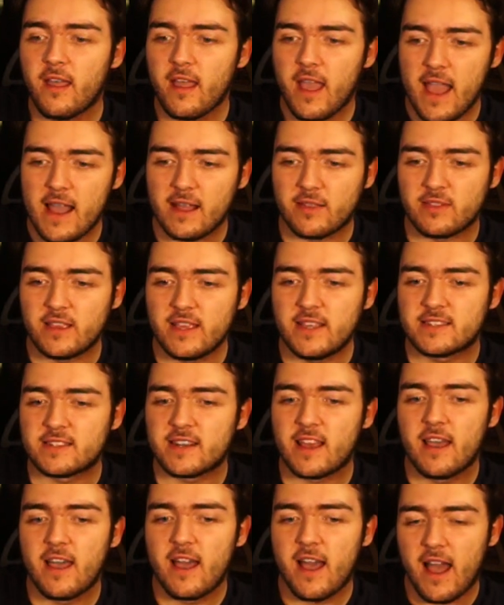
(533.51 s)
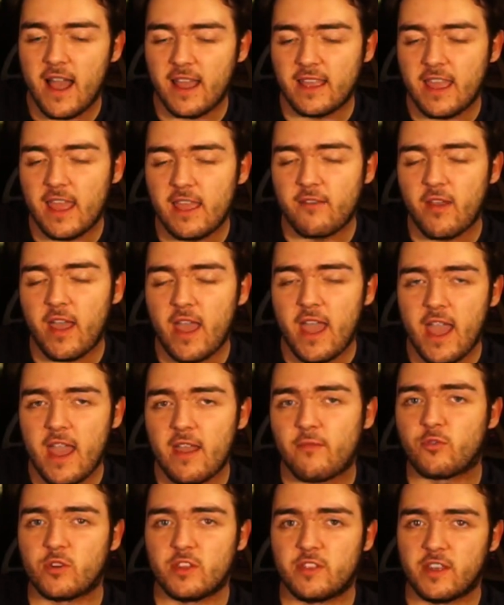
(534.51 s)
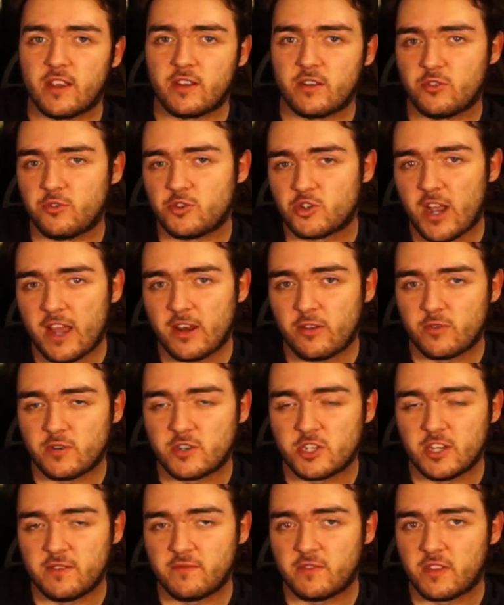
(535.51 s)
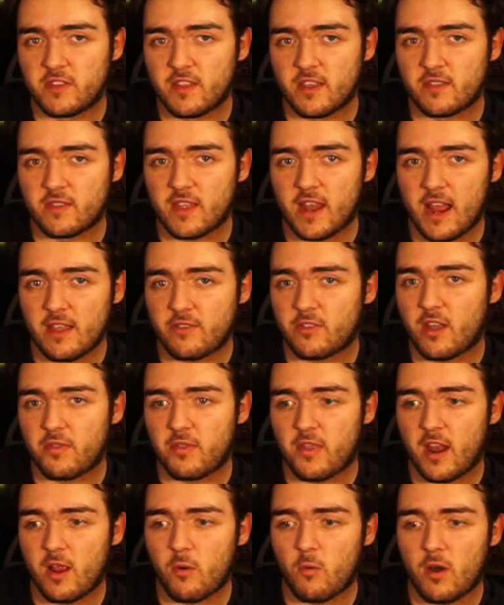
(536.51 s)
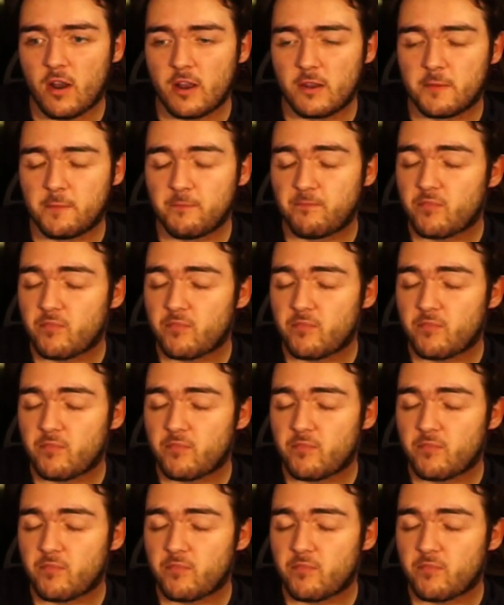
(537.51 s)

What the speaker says: At least I gave everything to try to achieve the thing that I thought that I wanted.